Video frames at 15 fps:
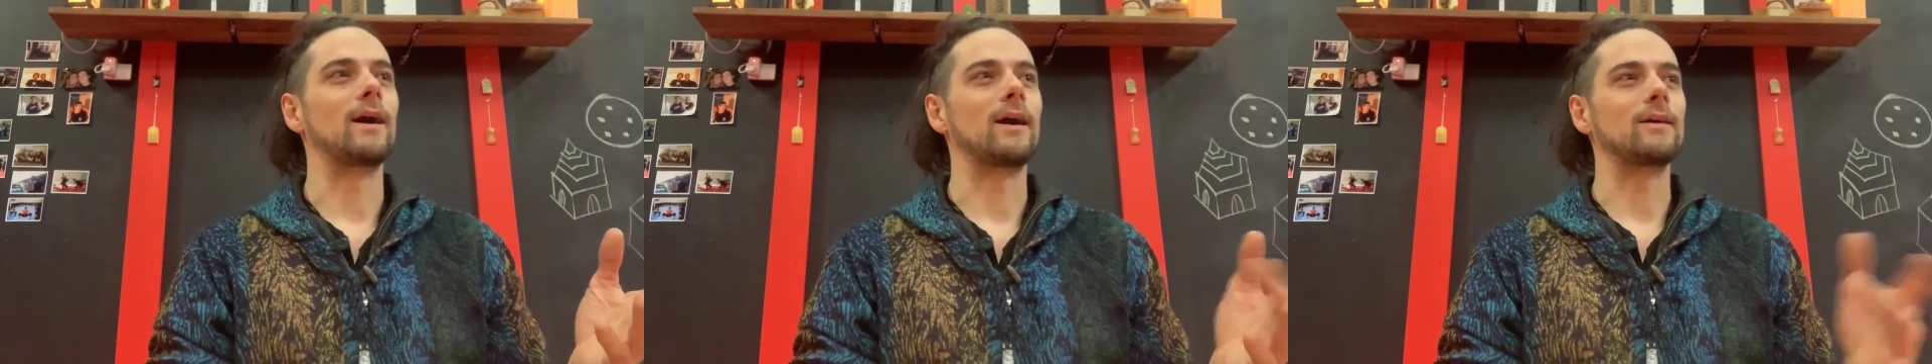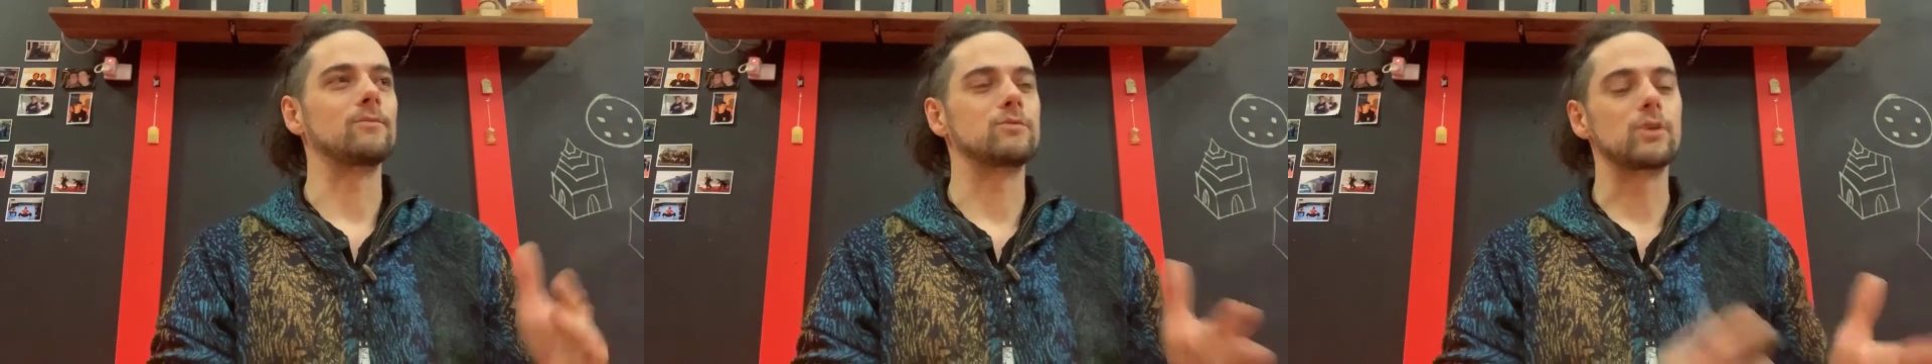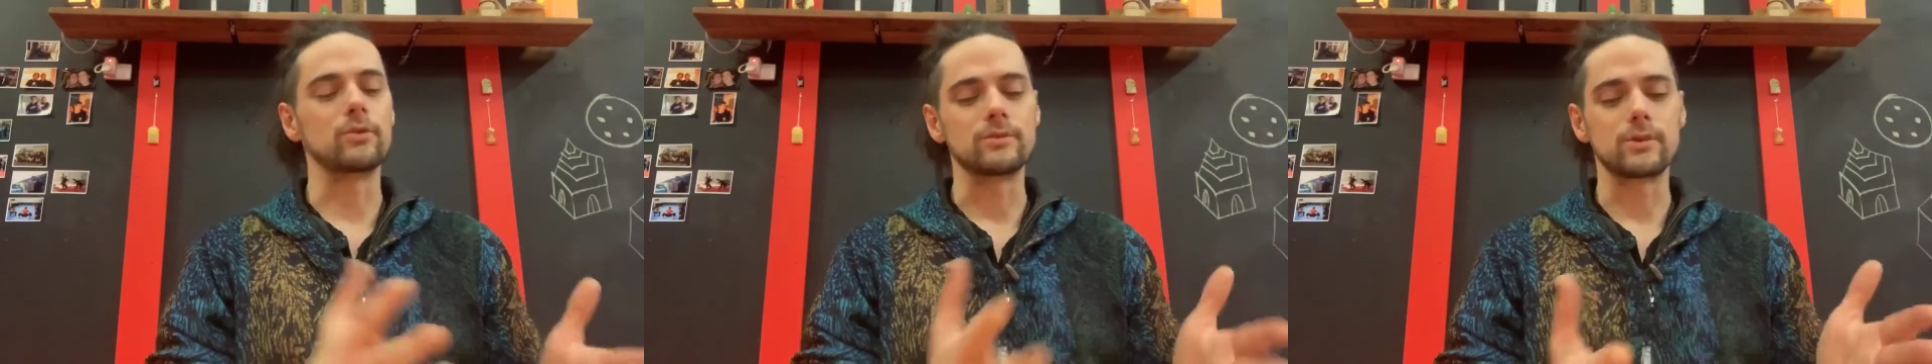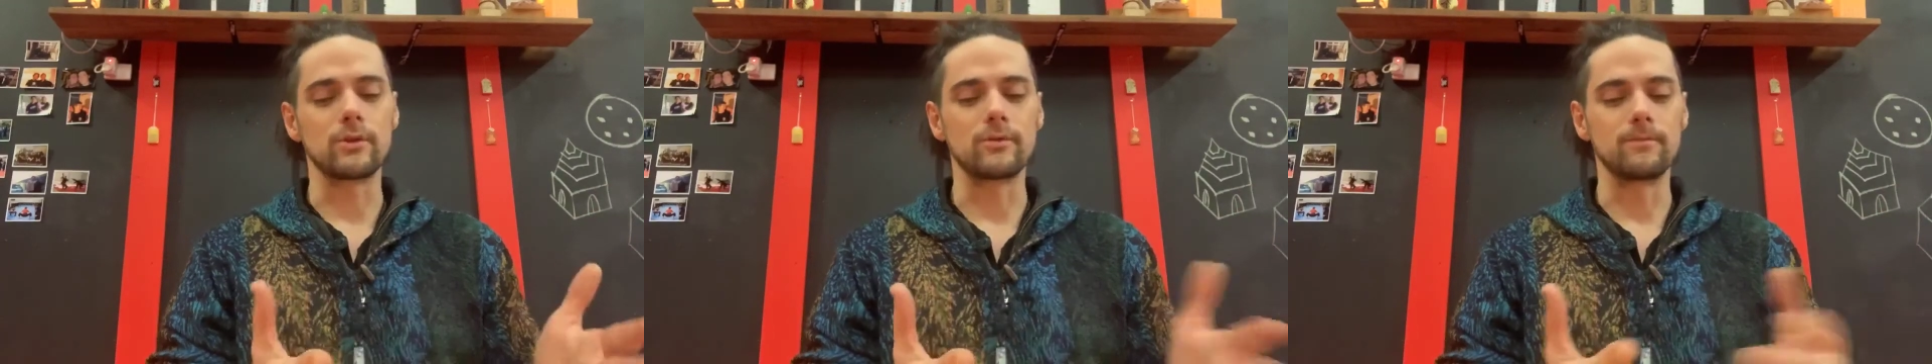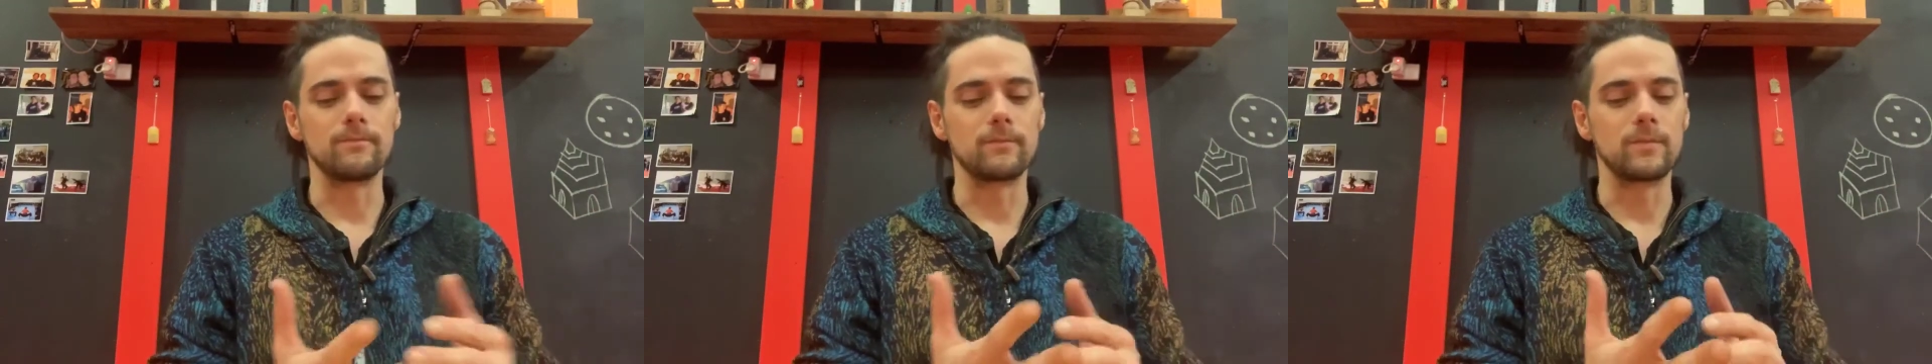so
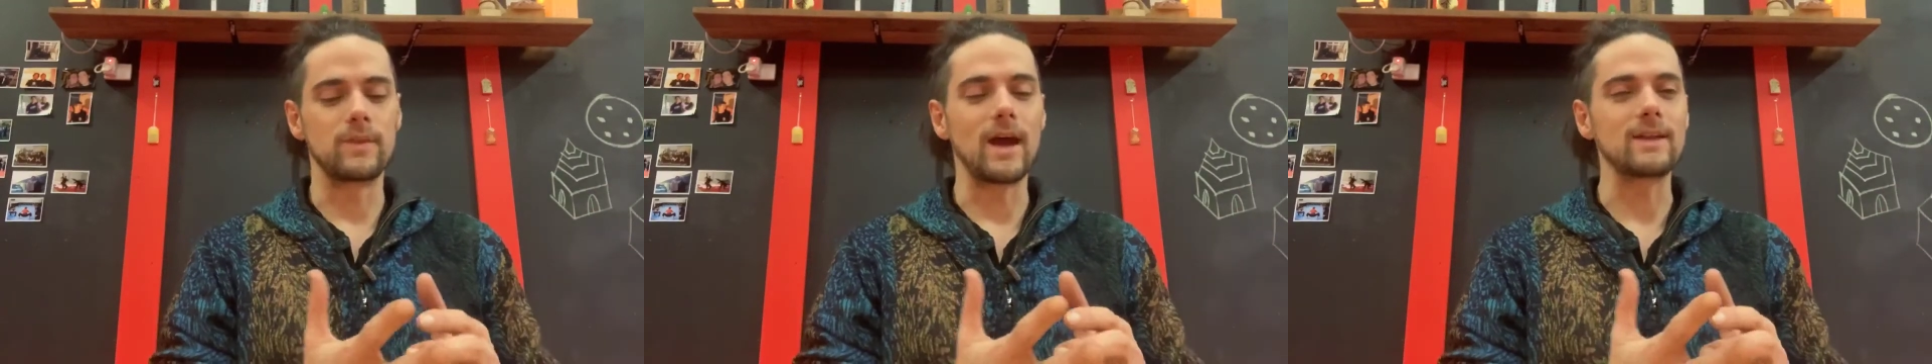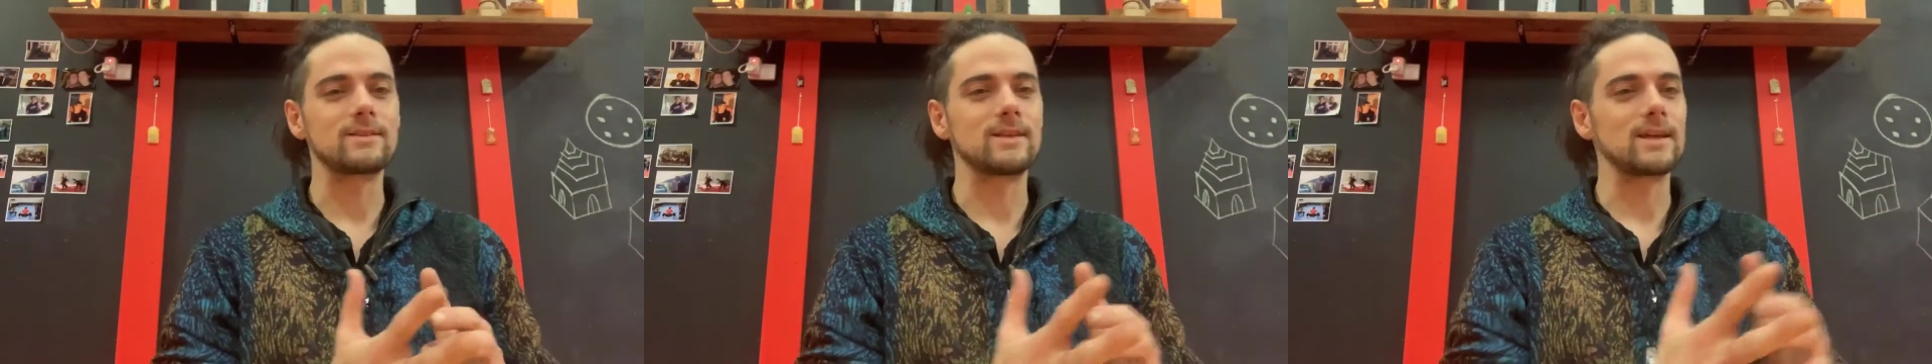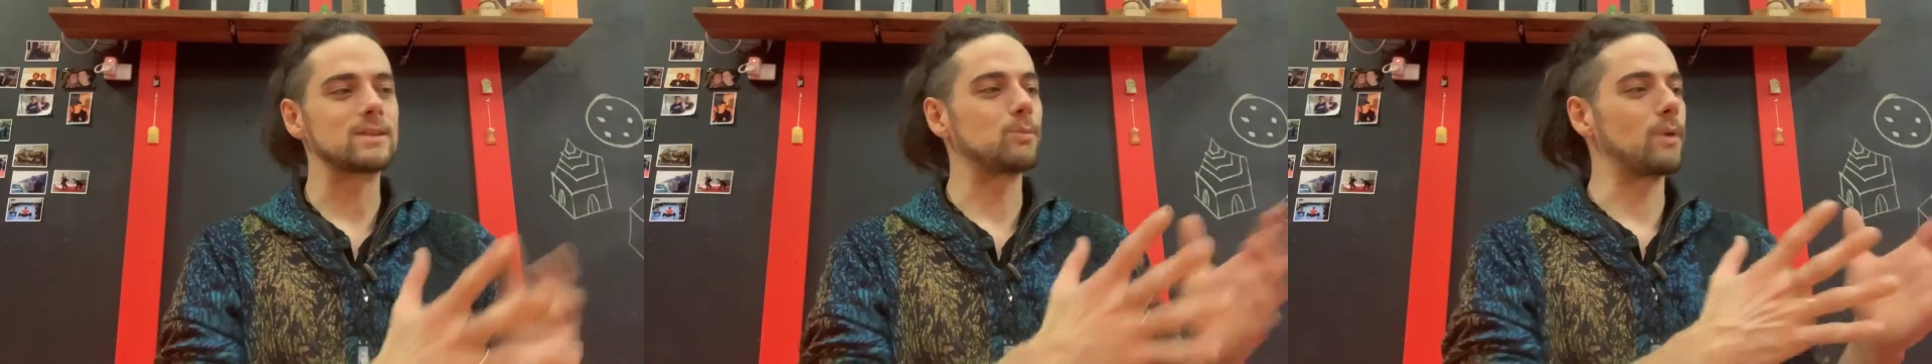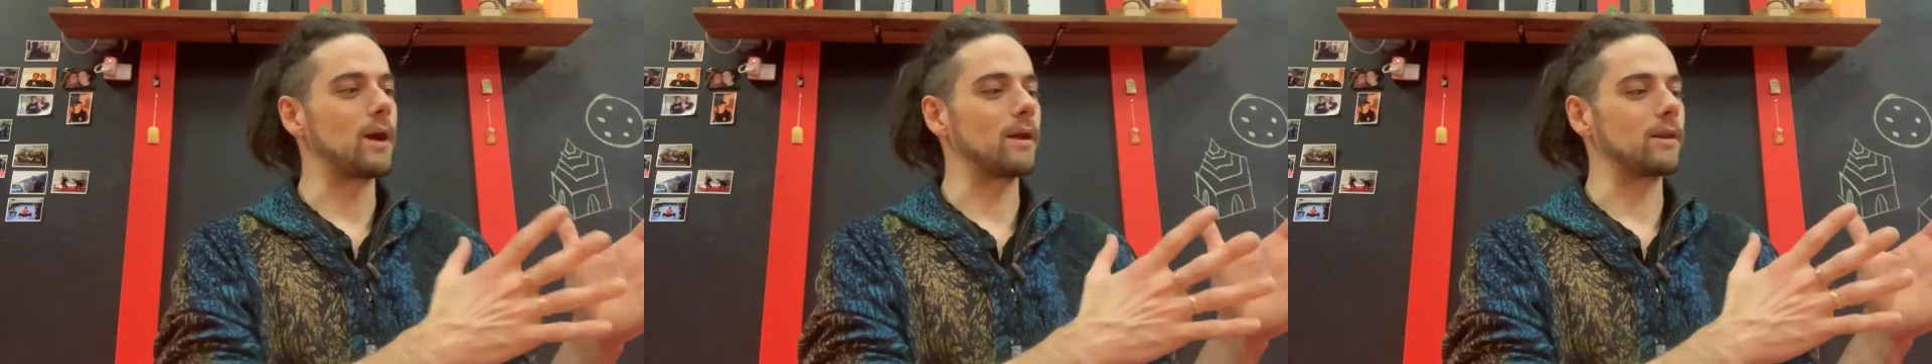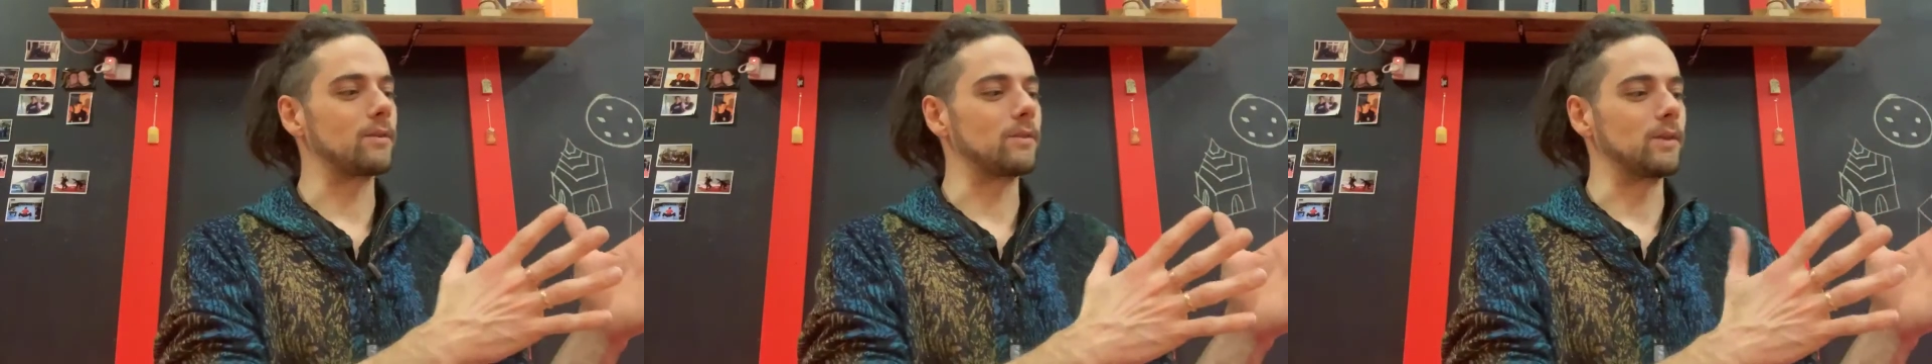that's
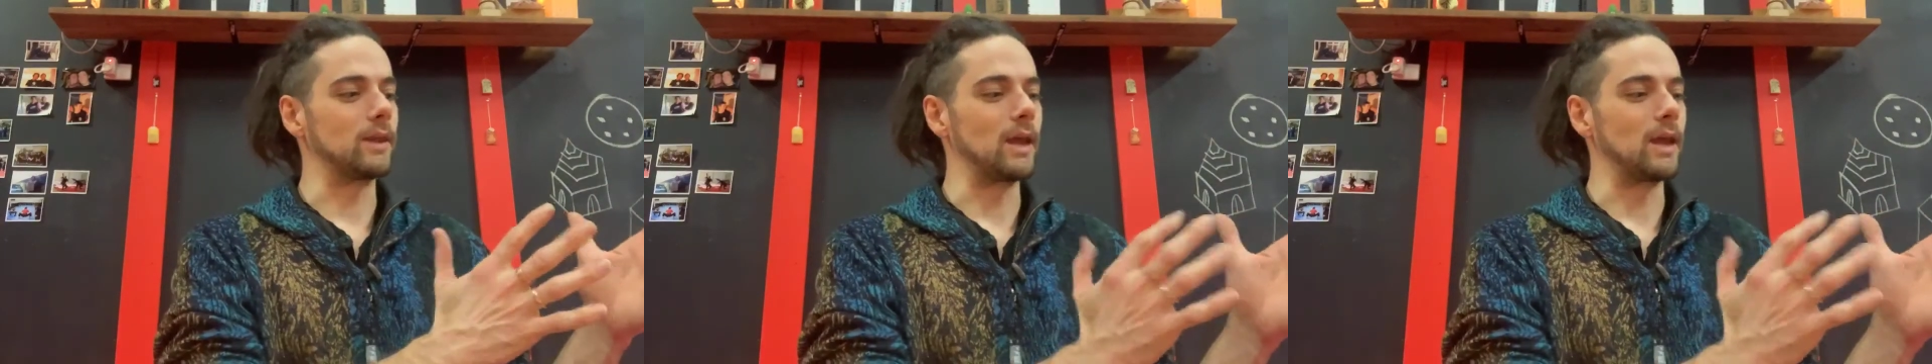about the